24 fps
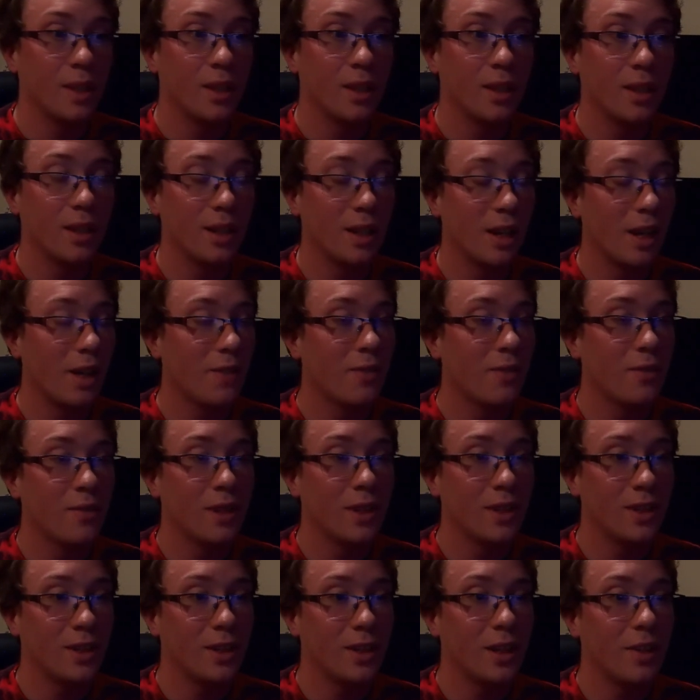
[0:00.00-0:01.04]
the kind of
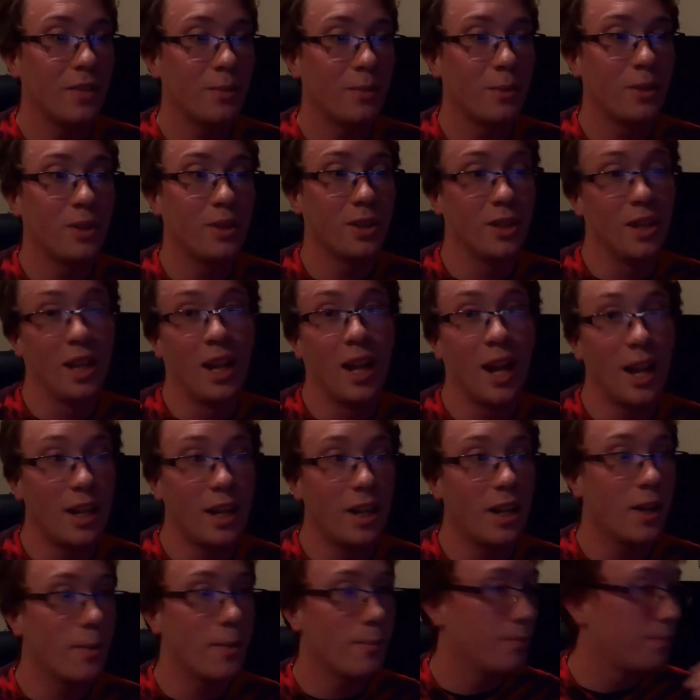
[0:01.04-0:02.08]
investigative person I
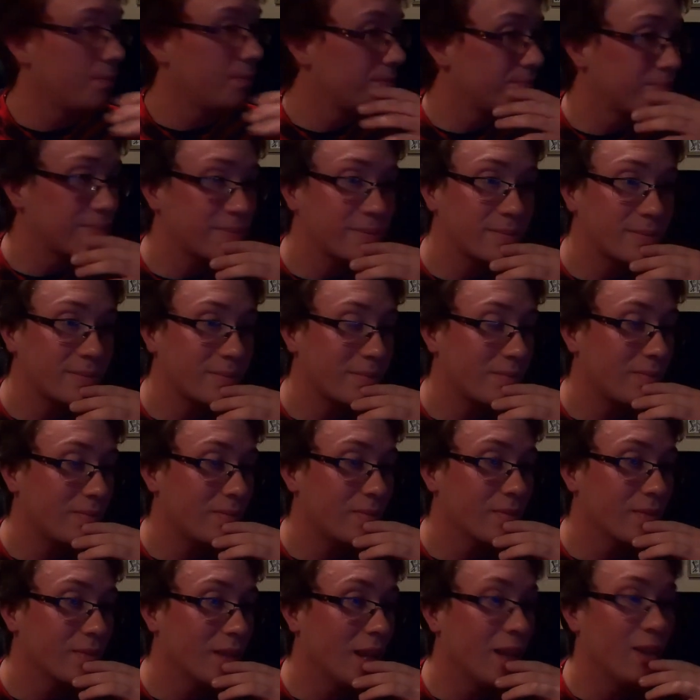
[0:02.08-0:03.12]
am,
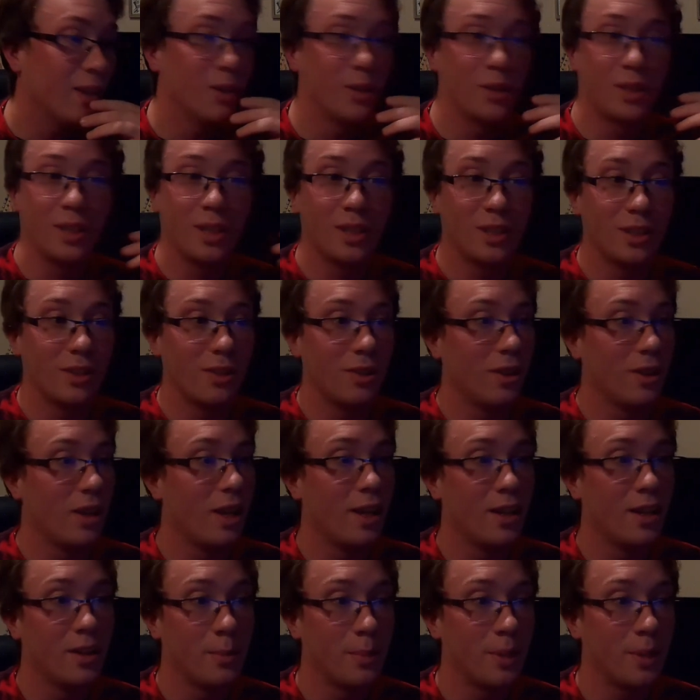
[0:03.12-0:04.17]
I looked into a
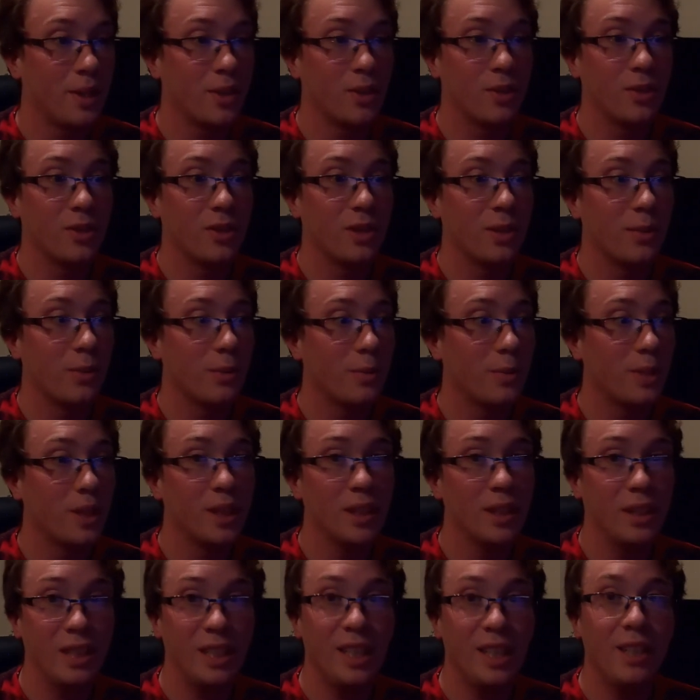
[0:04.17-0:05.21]
lot of the pictures that were
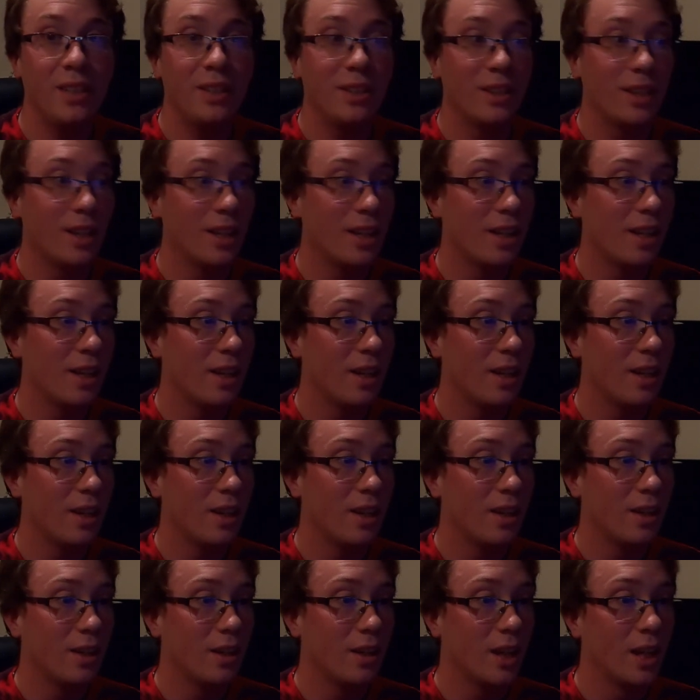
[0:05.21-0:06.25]
being leaked
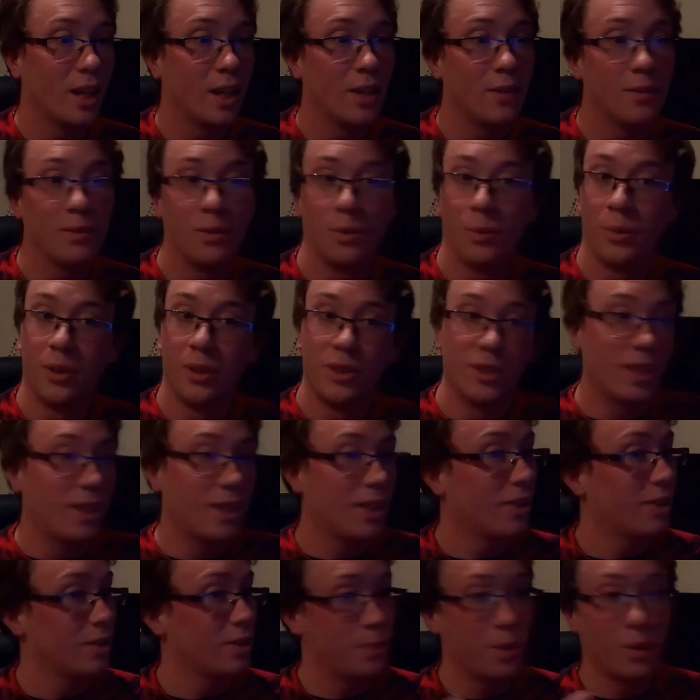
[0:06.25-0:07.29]
and the ones that
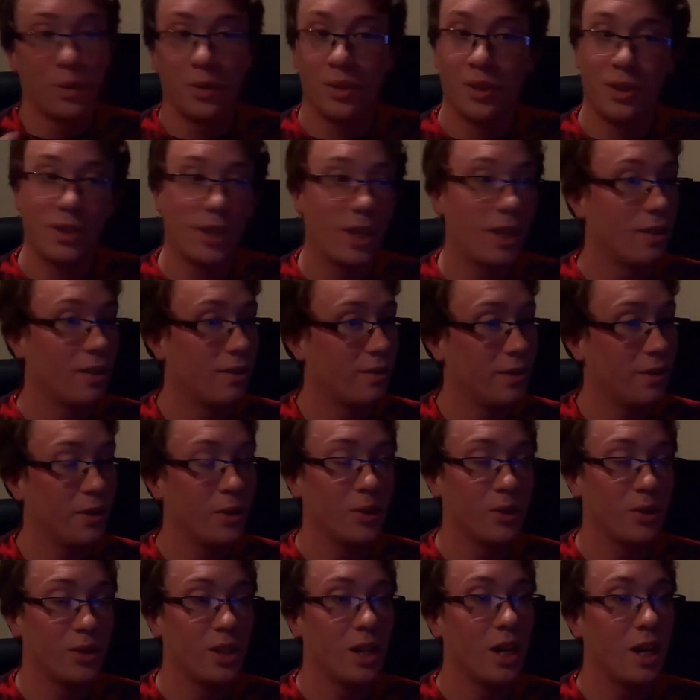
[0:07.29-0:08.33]
they're supposedly saying are
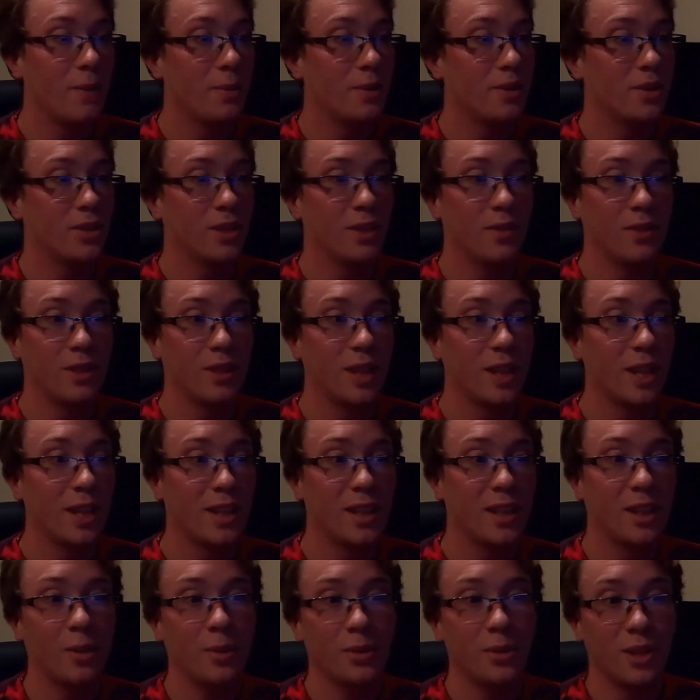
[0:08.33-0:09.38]
photoshopped and stuff like that.
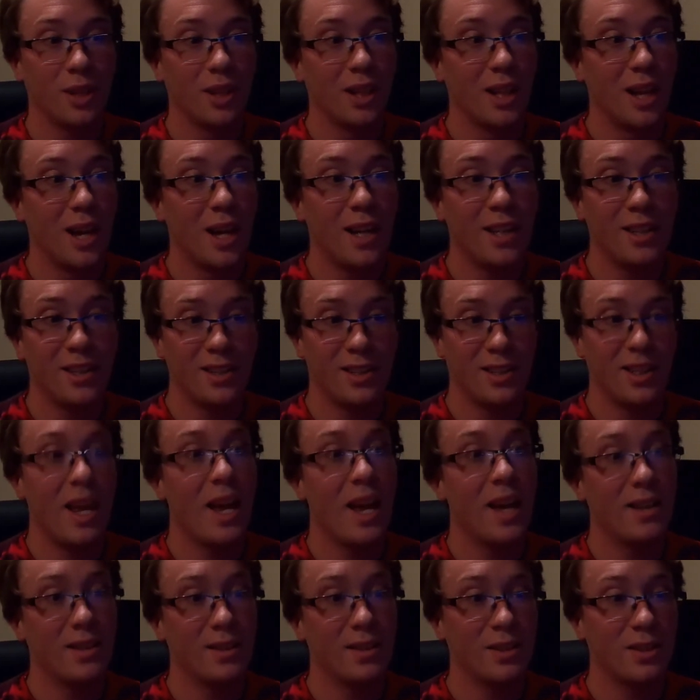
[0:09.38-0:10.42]
There was a lot of
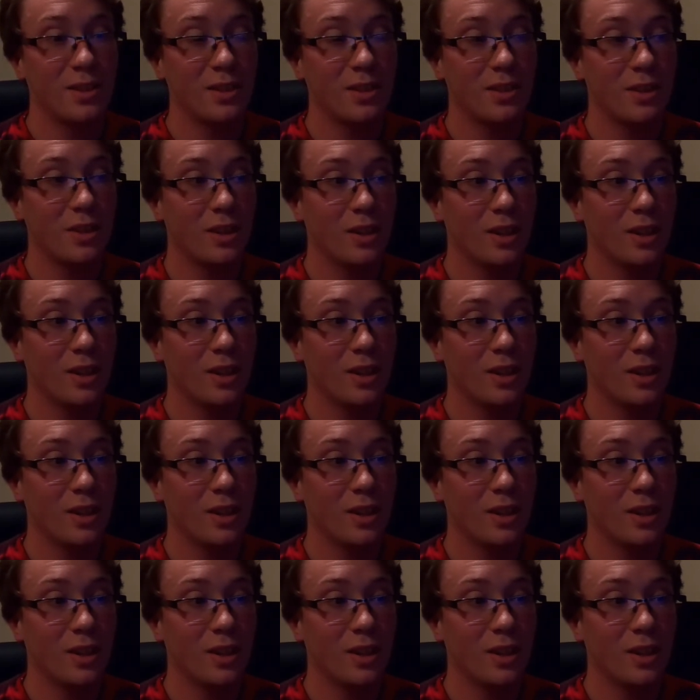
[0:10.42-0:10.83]
sets